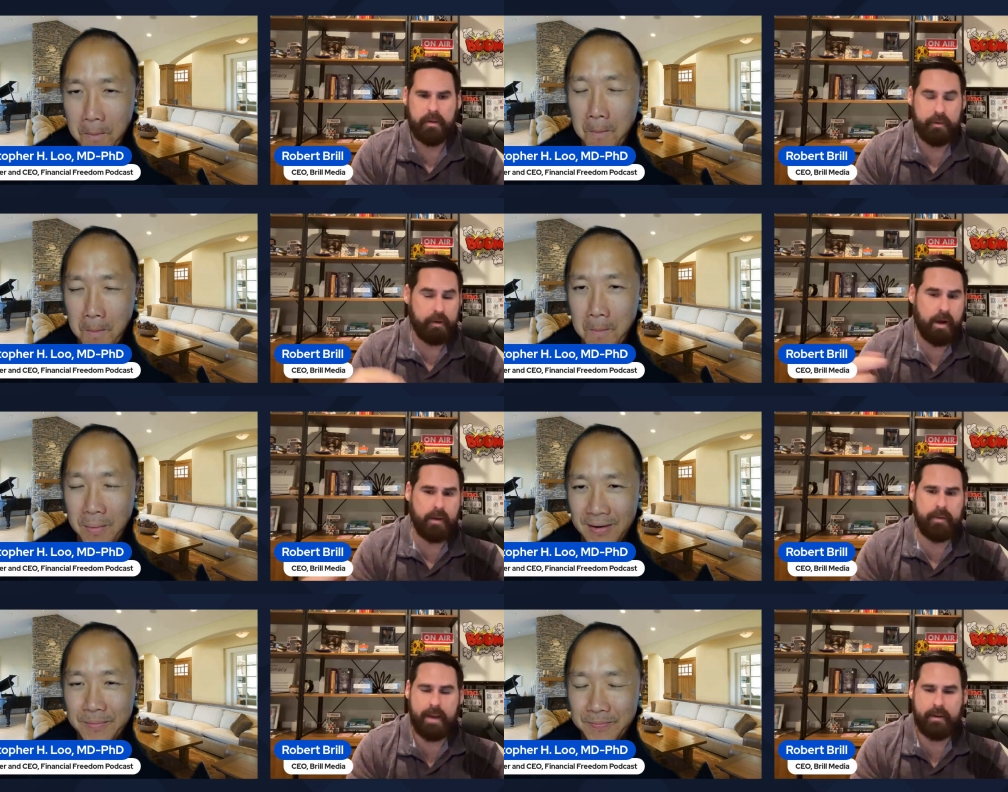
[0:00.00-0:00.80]
Speaker 1: There's a
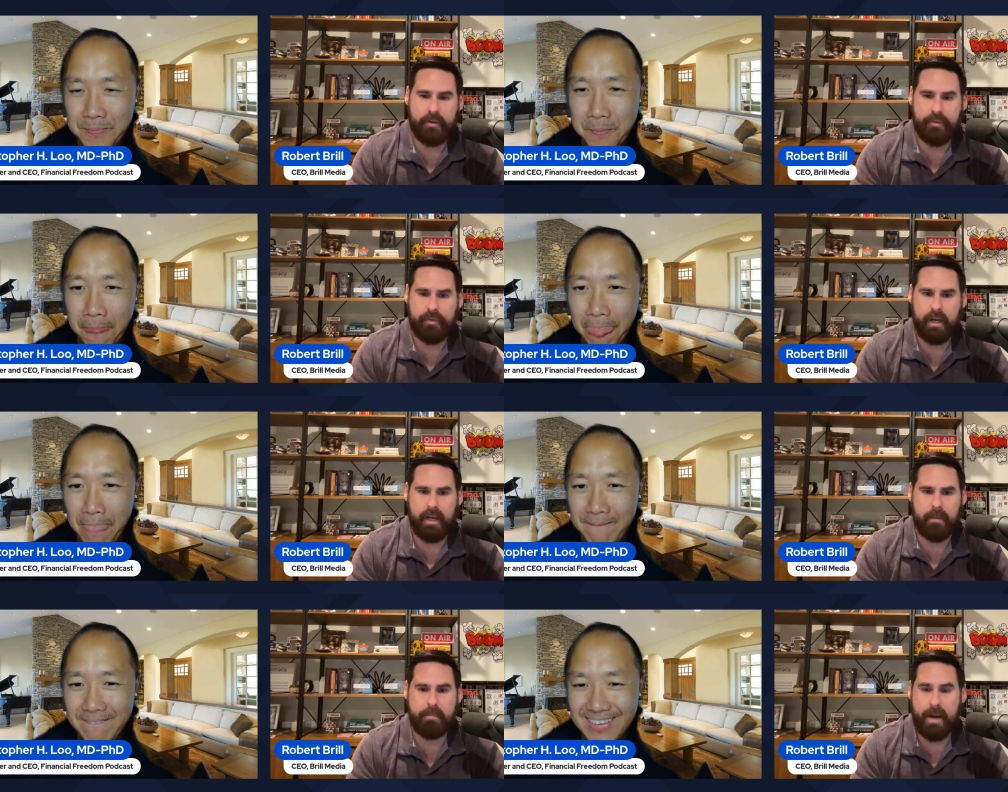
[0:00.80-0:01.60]
contact us
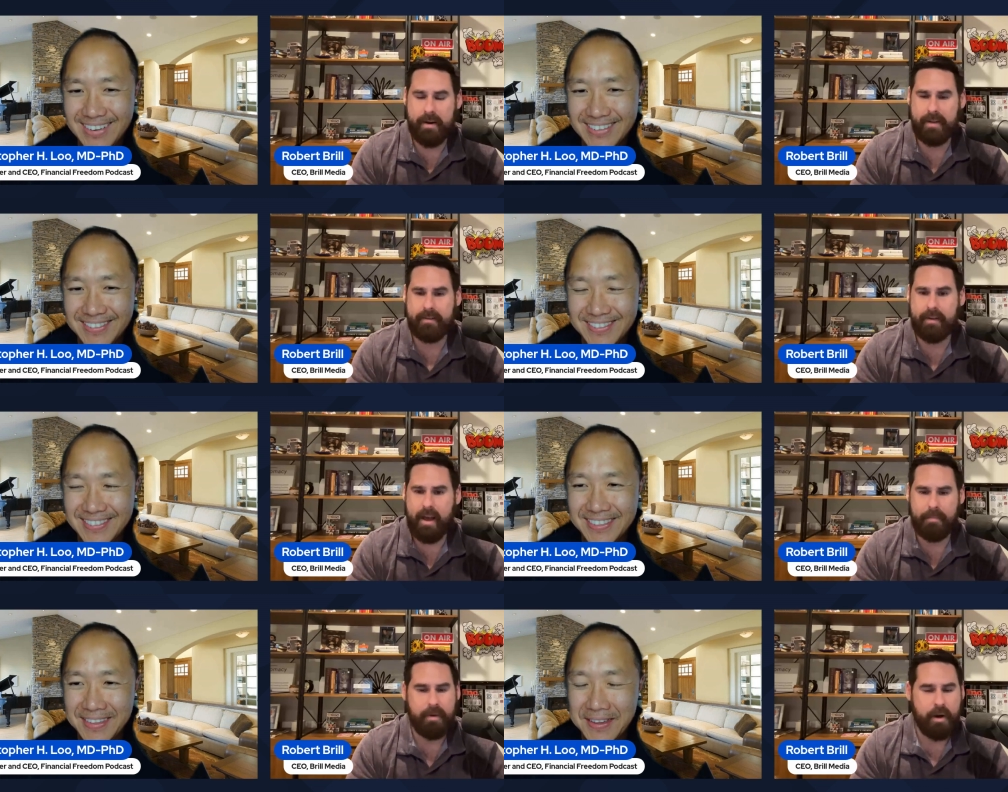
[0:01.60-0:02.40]
uh, button at the
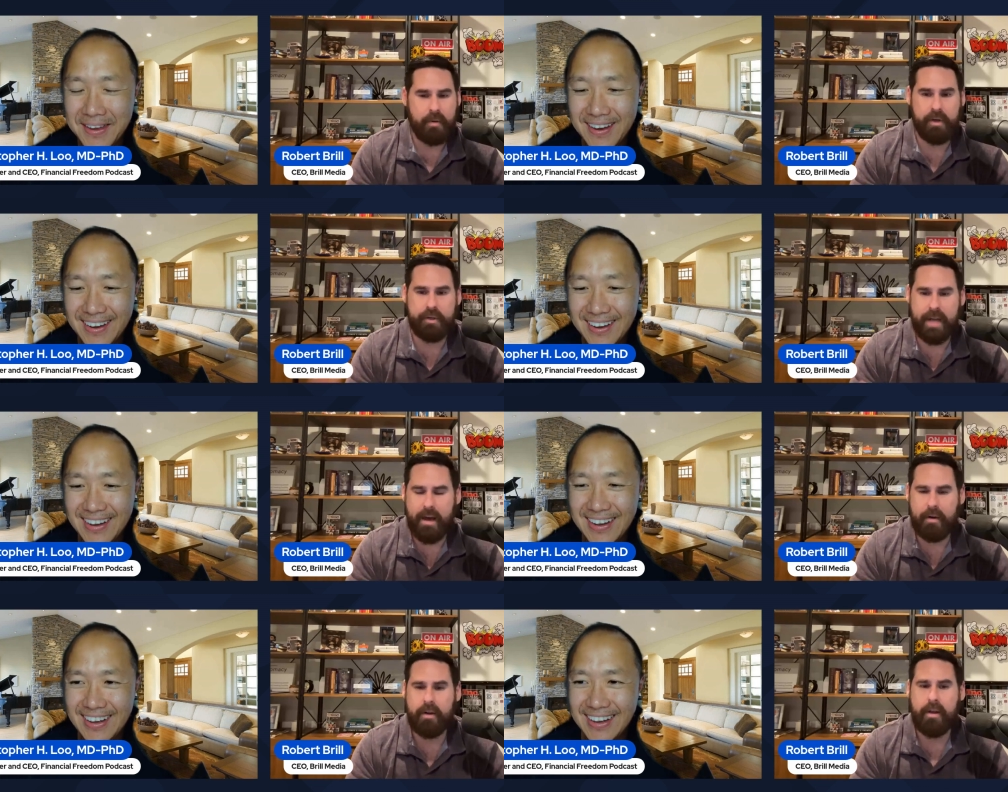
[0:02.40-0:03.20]
top. Reach
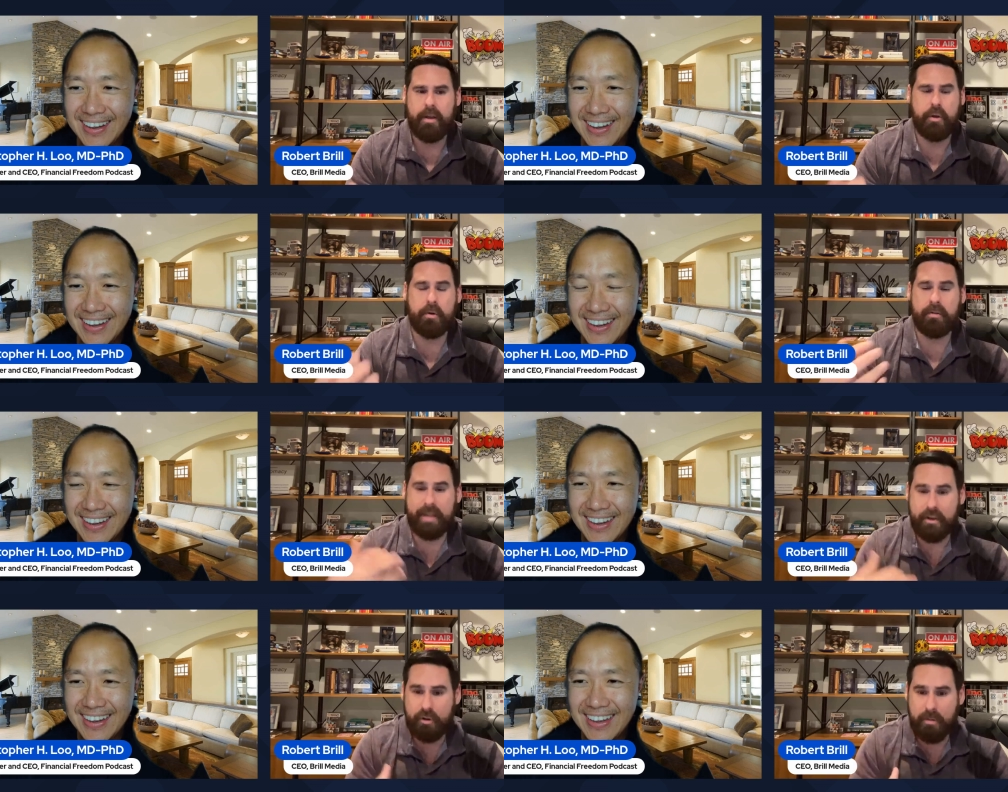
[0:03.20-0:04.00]
out you can
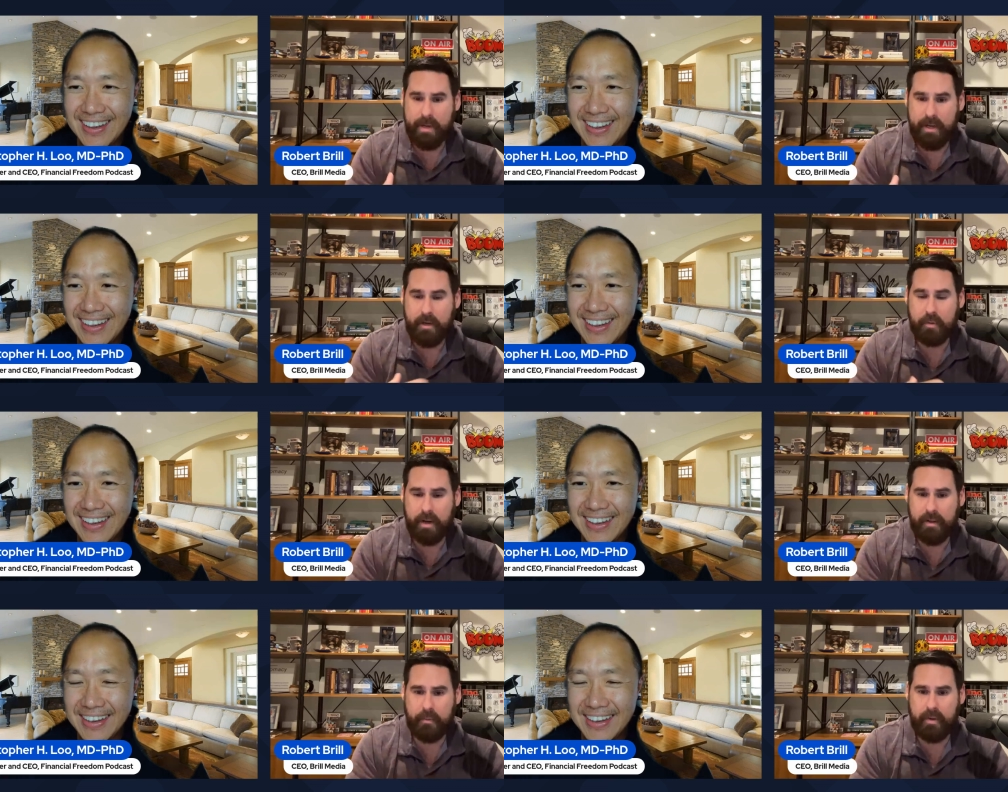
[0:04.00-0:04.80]
schedule a meeting
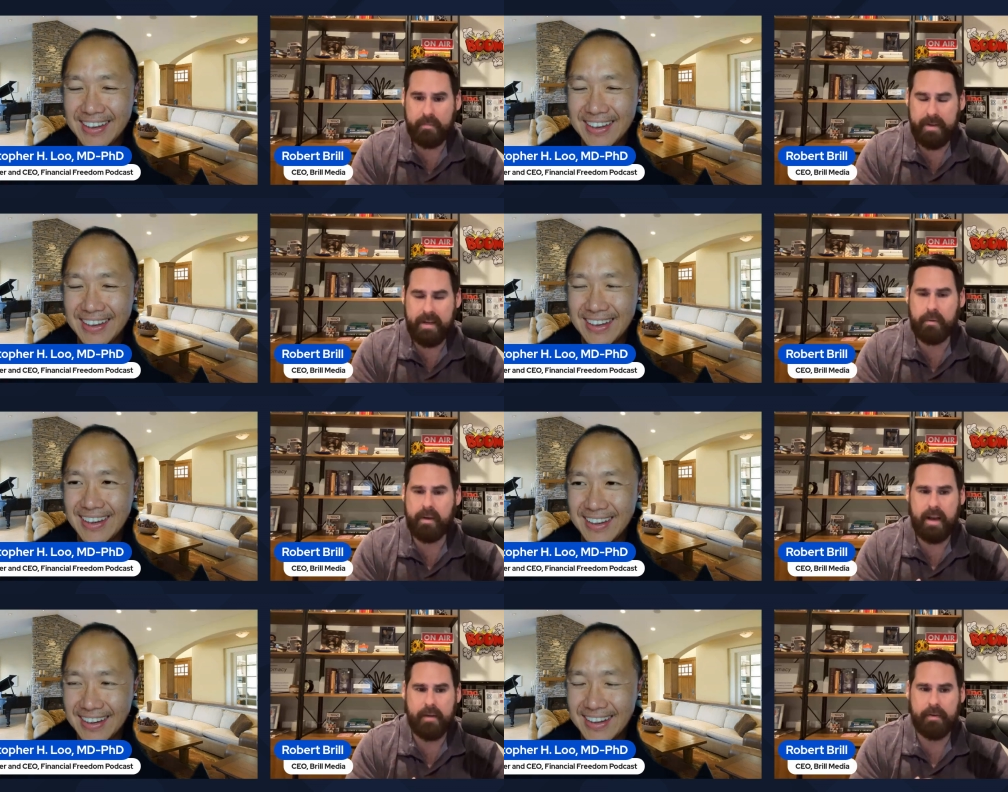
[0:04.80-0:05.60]
directly with me and
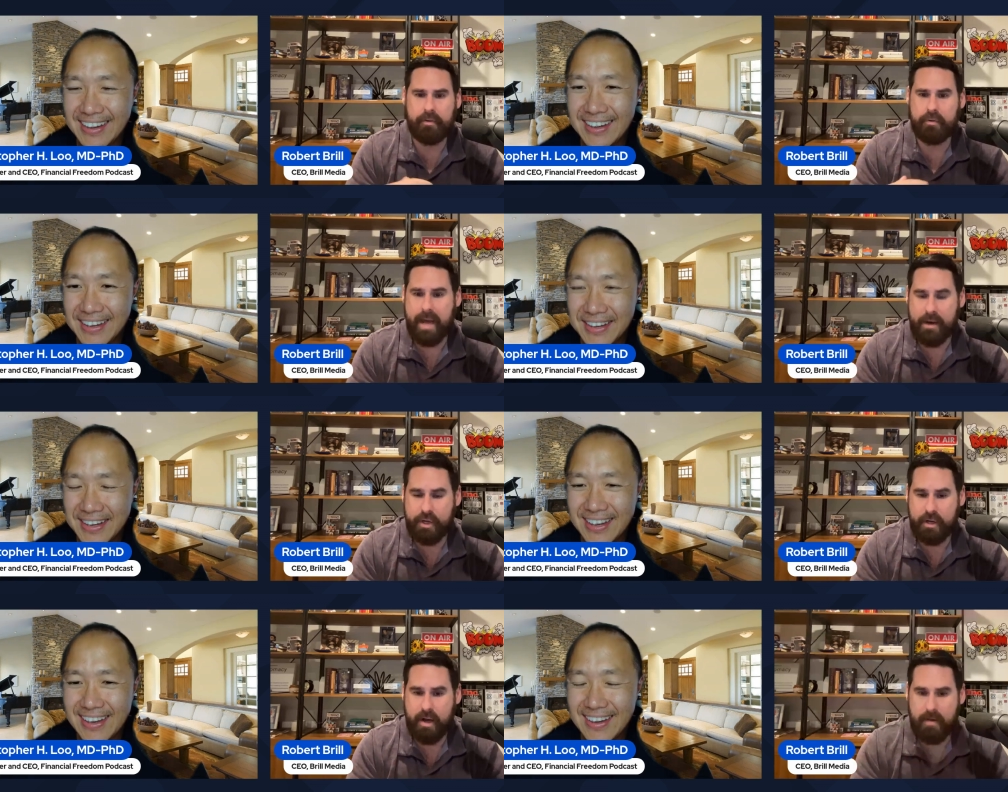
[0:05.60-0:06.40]
we can have a
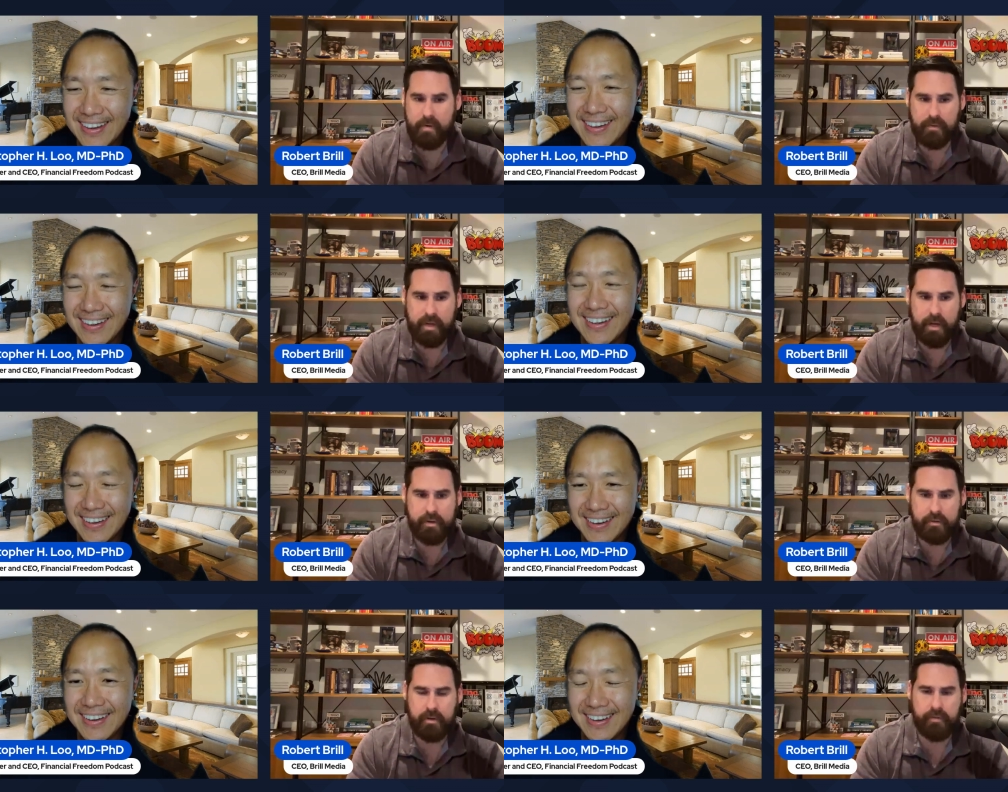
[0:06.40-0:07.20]
strategy
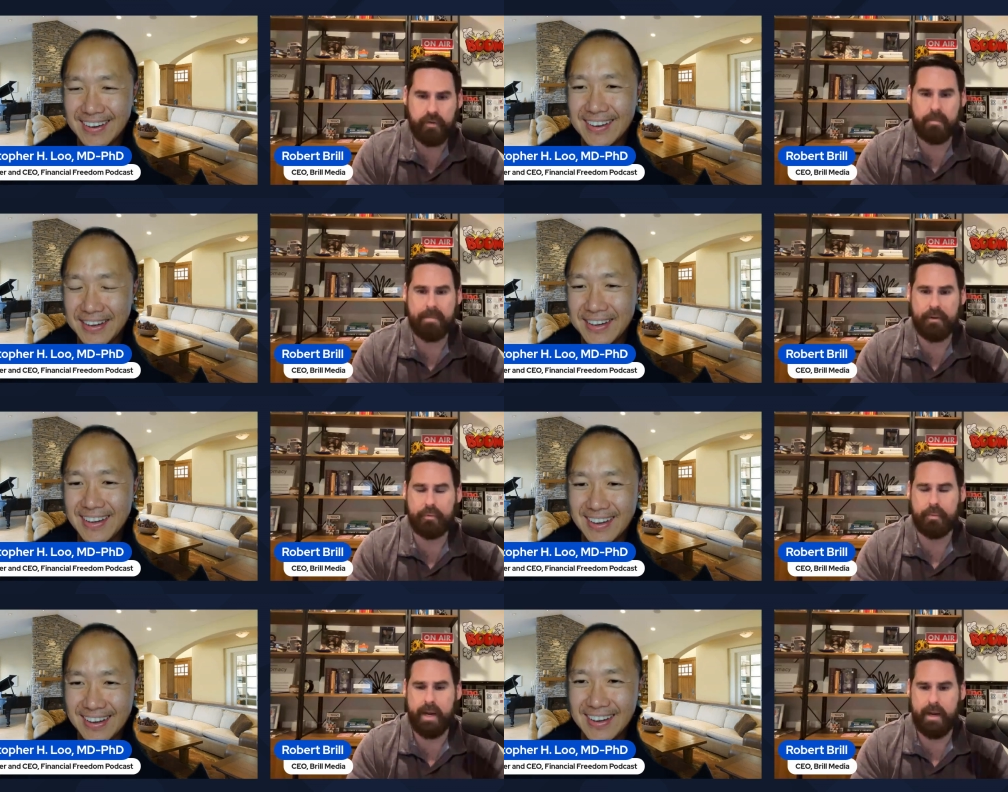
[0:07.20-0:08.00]
conversation to look for the
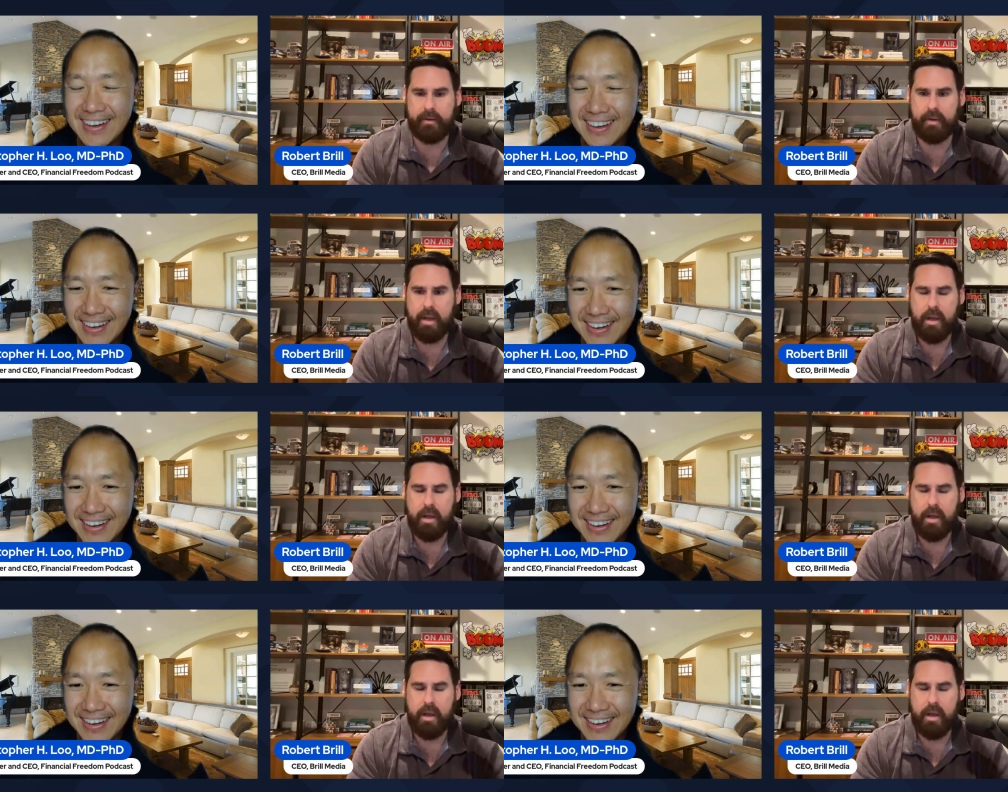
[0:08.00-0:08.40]
best ways